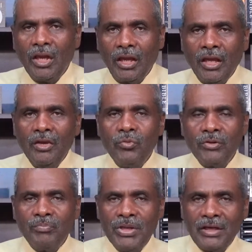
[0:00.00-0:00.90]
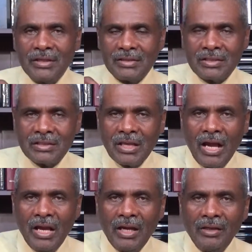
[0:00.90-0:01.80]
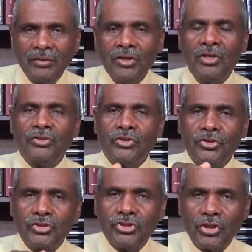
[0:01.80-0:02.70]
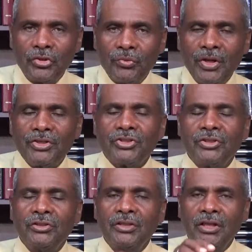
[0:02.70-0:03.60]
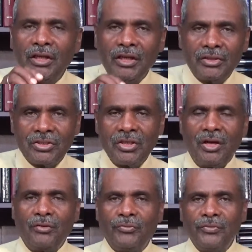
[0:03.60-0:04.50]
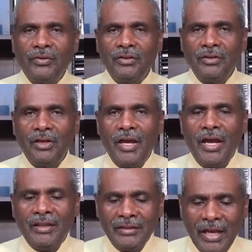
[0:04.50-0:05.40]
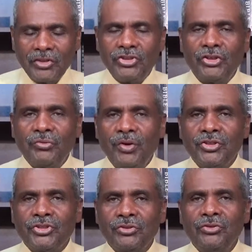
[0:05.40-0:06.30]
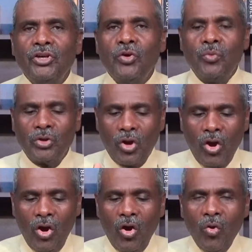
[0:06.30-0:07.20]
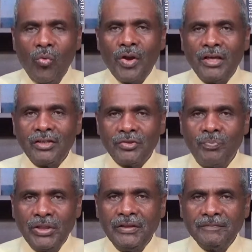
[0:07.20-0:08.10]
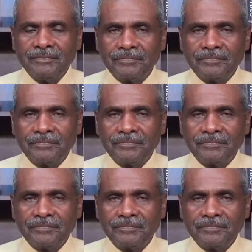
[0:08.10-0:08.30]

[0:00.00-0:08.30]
He would be a sign to the generation itself. And that generation would always be